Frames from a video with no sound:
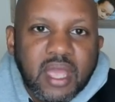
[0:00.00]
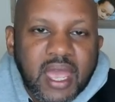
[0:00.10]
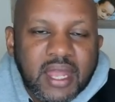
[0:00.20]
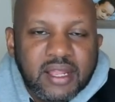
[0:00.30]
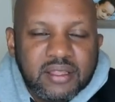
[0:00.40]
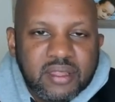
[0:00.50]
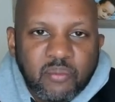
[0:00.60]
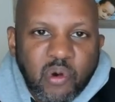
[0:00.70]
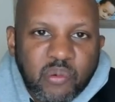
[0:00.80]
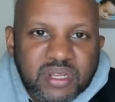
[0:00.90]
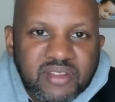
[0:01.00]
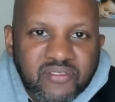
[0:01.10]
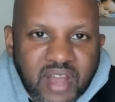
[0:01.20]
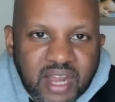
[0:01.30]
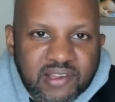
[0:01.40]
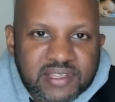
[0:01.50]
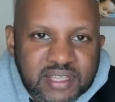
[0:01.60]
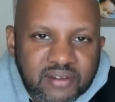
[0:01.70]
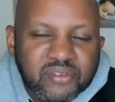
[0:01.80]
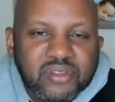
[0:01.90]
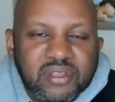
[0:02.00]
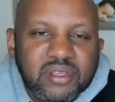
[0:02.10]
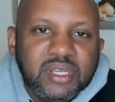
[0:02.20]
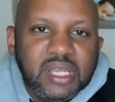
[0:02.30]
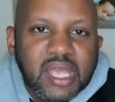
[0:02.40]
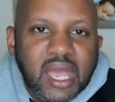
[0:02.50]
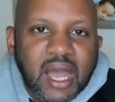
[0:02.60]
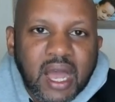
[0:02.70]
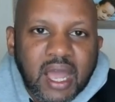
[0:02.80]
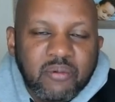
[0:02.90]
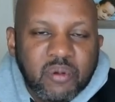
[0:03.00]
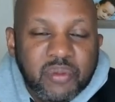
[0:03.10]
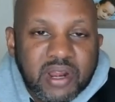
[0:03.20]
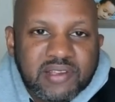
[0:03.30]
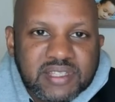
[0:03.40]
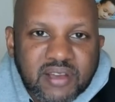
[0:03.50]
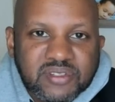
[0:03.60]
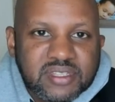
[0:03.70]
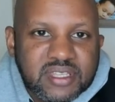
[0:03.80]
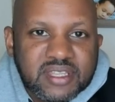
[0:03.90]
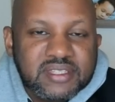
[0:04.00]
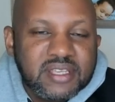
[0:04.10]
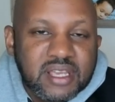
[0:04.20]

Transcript: And the more we divide ourselves, and we put ourselves into these